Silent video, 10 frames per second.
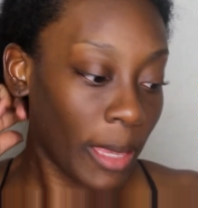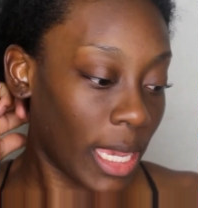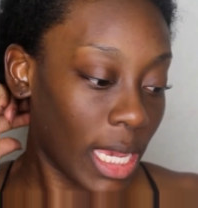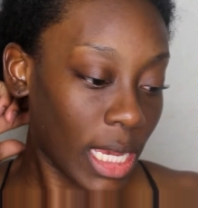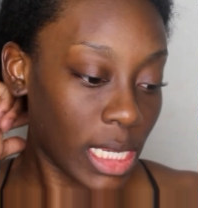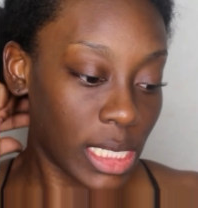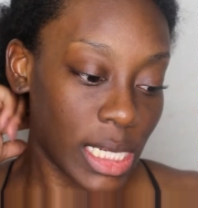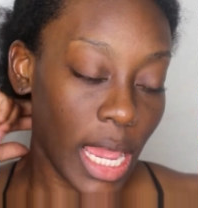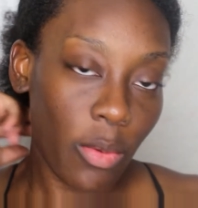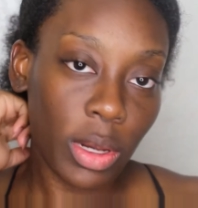and
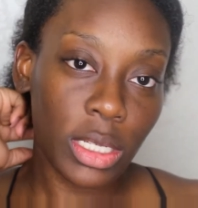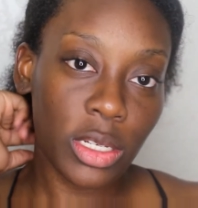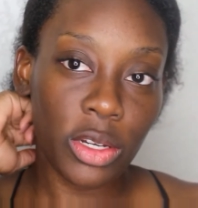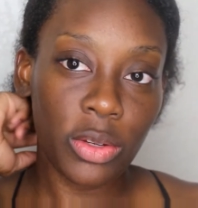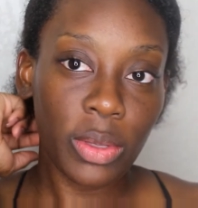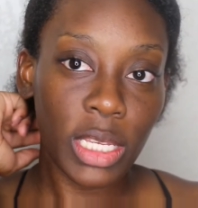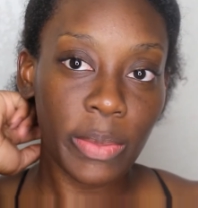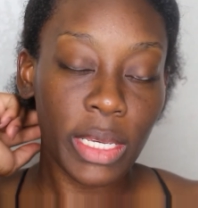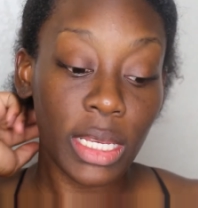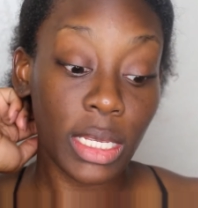I wanted to start doing these
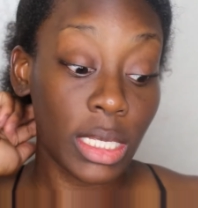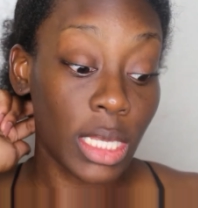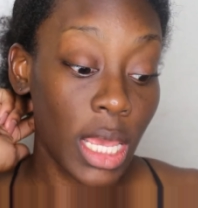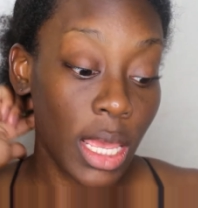because